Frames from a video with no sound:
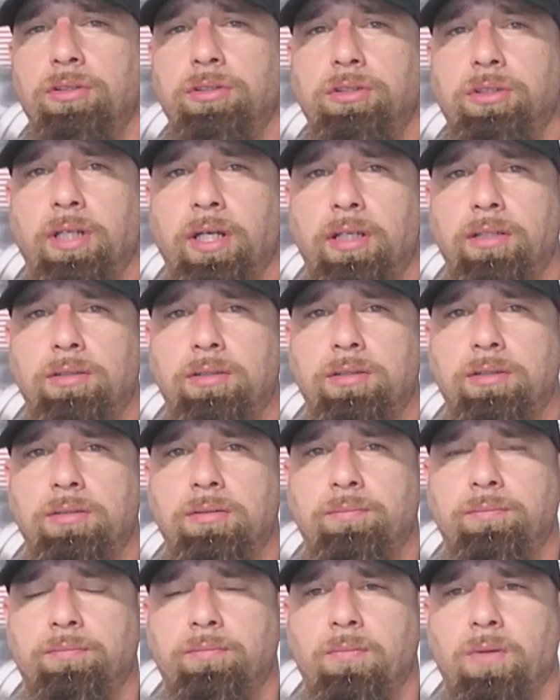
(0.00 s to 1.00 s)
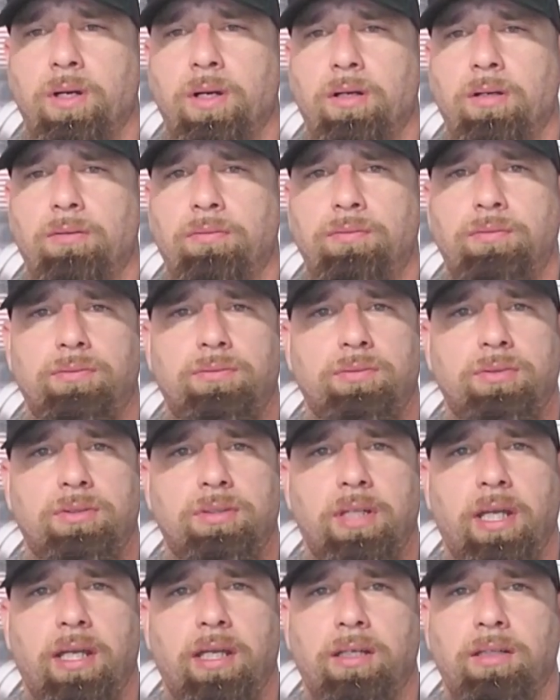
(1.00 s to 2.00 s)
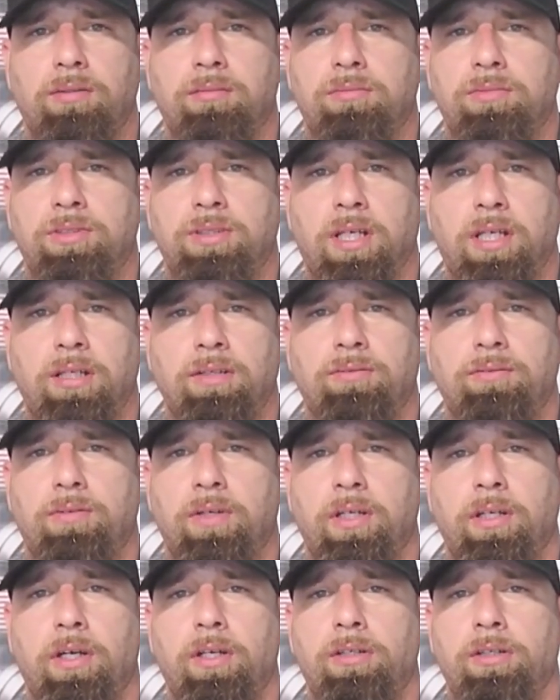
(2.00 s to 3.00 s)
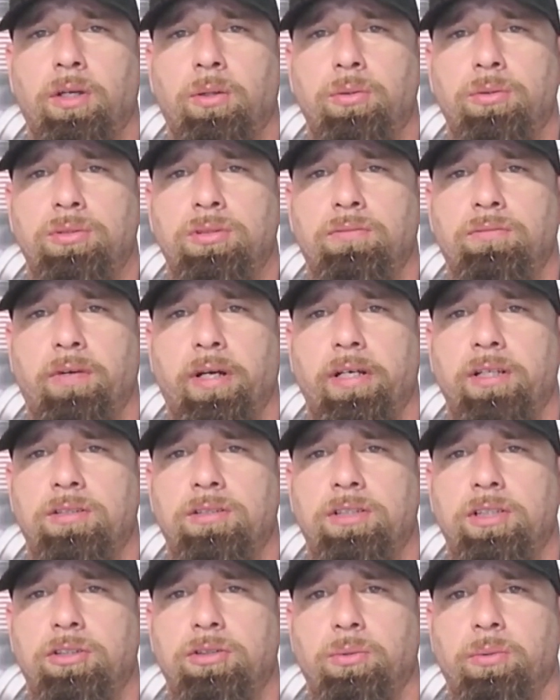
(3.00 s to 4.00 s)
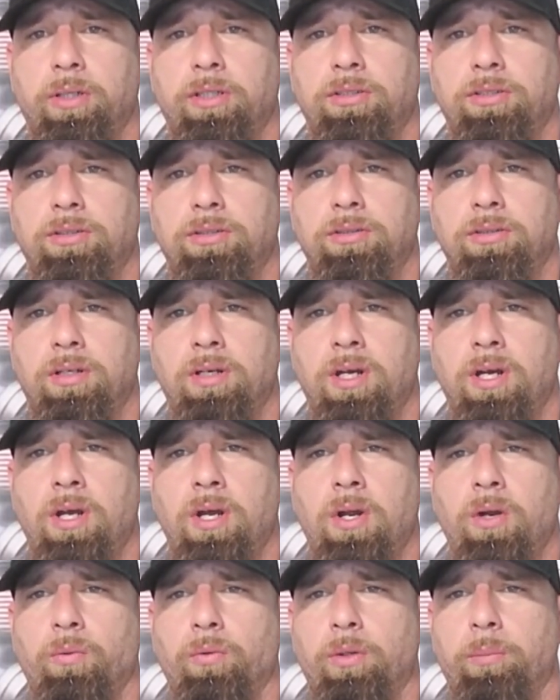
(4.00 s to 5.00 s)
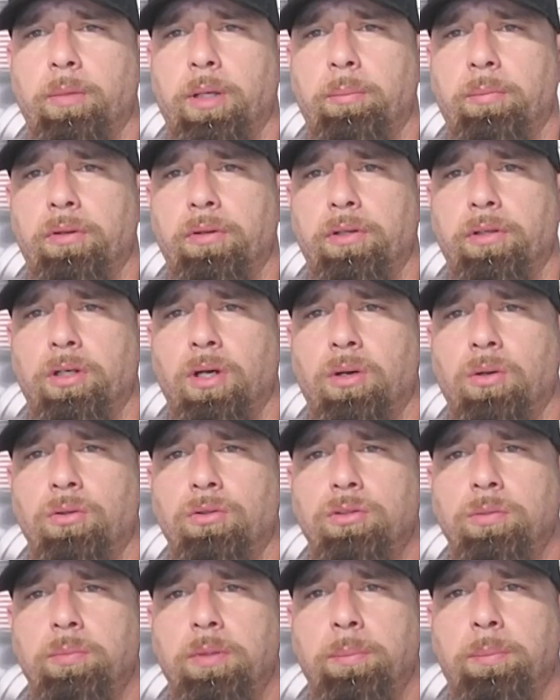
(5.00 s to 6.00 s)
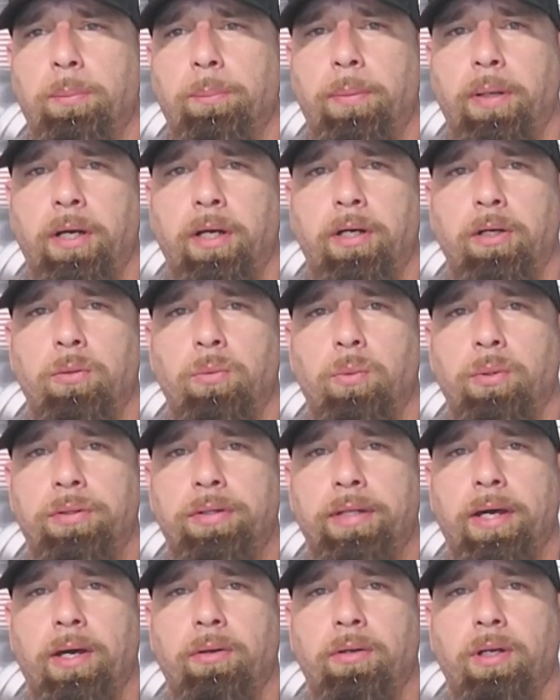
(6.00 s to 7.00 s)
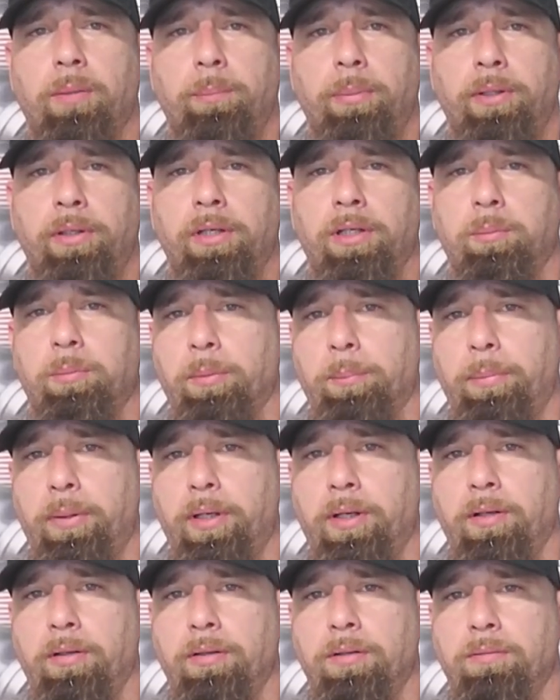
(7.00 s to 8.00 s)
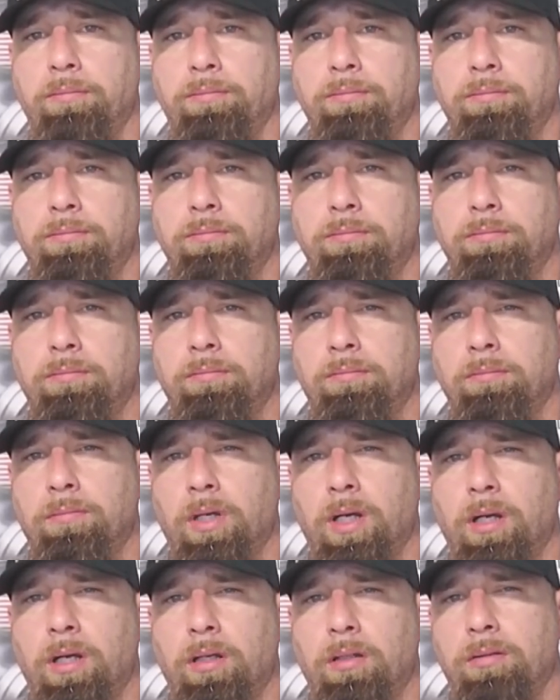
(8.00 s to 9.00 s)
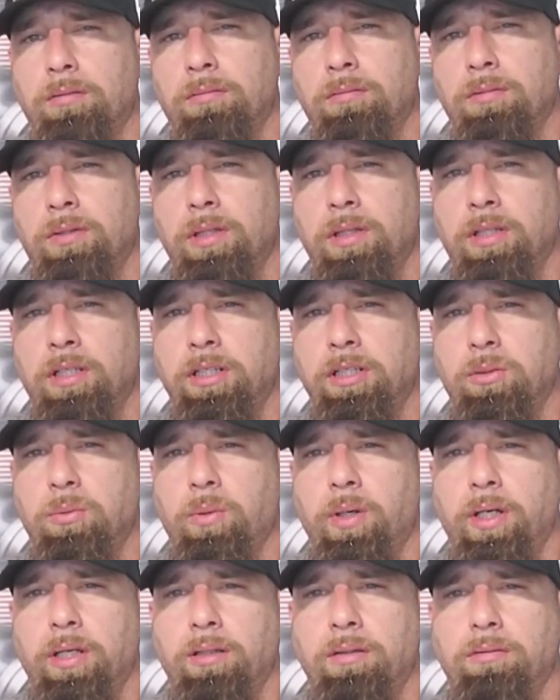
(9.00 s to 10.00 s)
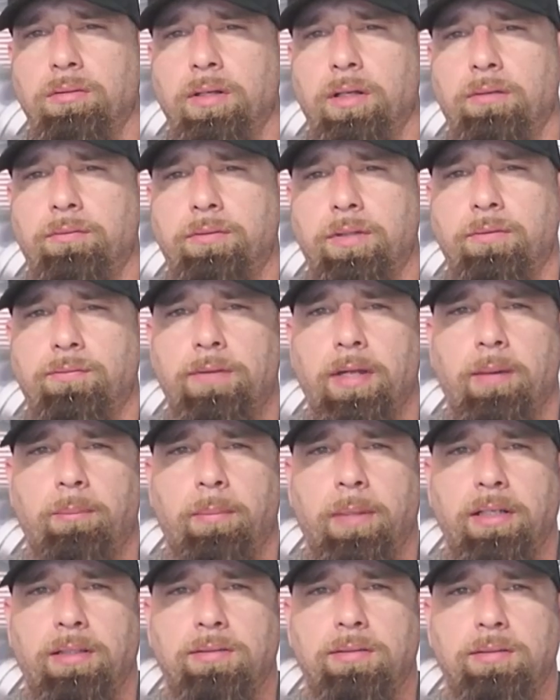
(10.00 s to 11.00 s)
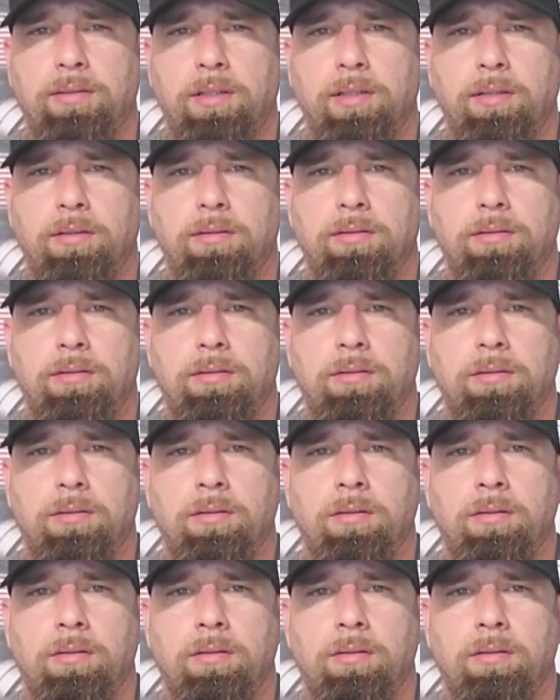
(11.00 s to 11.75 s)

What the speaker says: your chances of staying safe and unnoticed in various situations. Remember, the goal is to be prepared without appearing prepared in any way, right? If that makes sense.